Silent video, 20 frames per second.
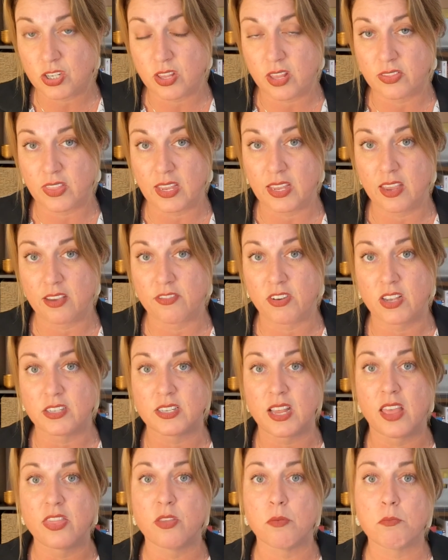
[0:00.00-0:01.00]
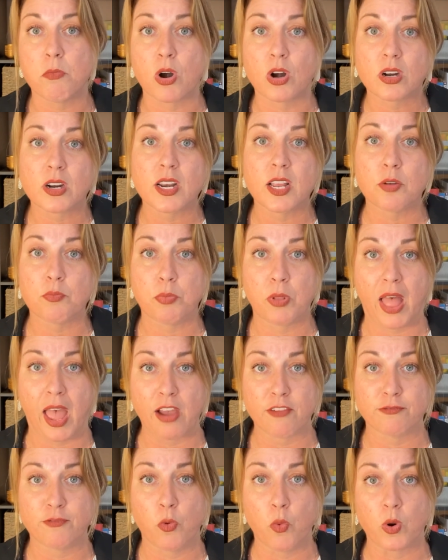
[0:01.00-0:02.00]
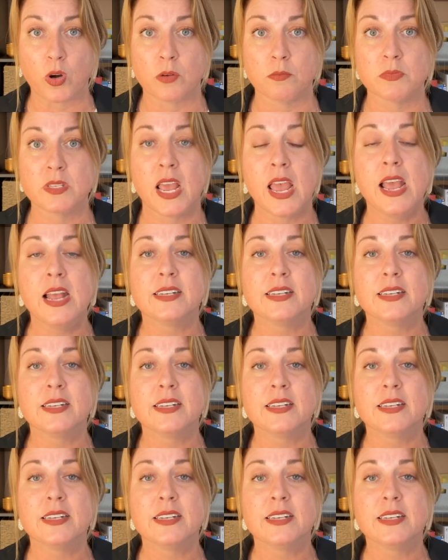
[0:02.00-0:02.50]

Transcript: that they give us and the marketing platforms